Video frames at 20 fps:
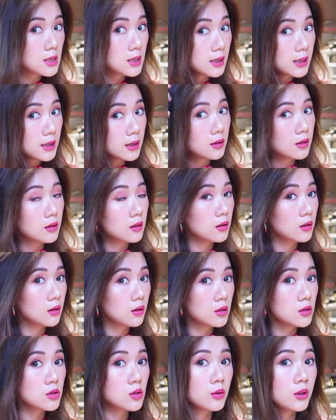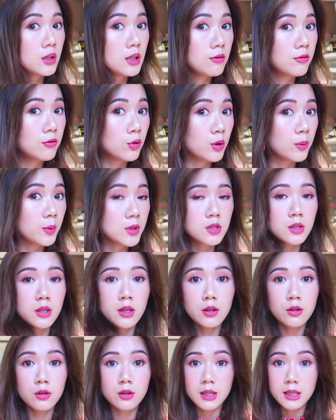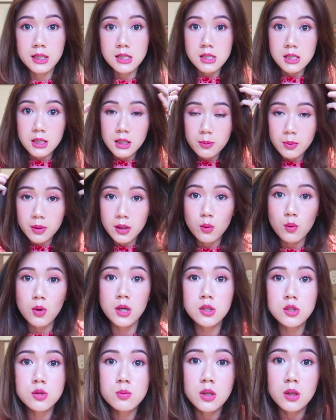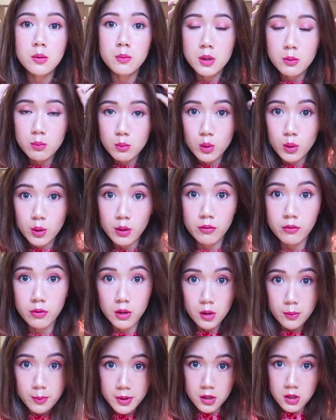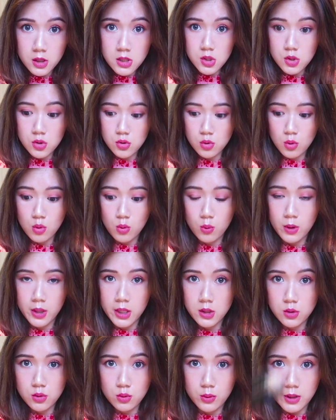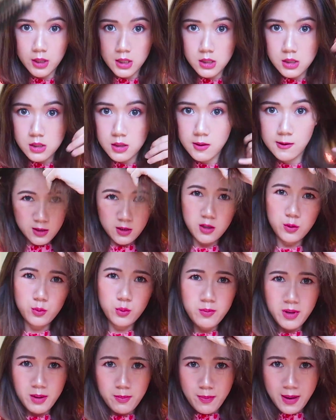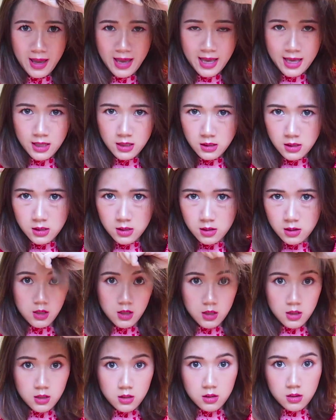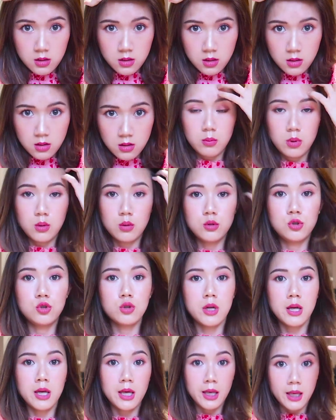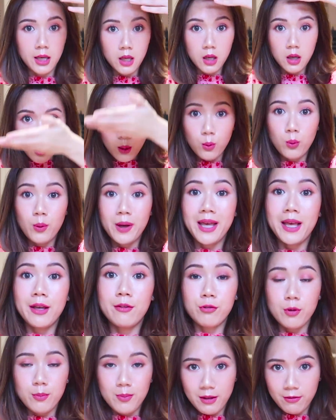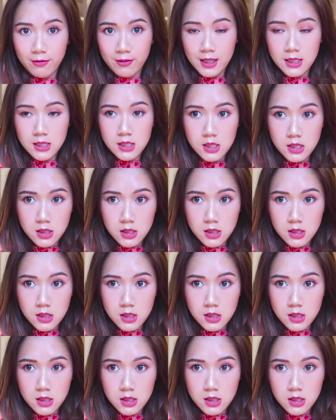See, it's already forming together nicely, but I want it to be a bit more voluminous. So what I do is start with my bangs and blow dry away from my face.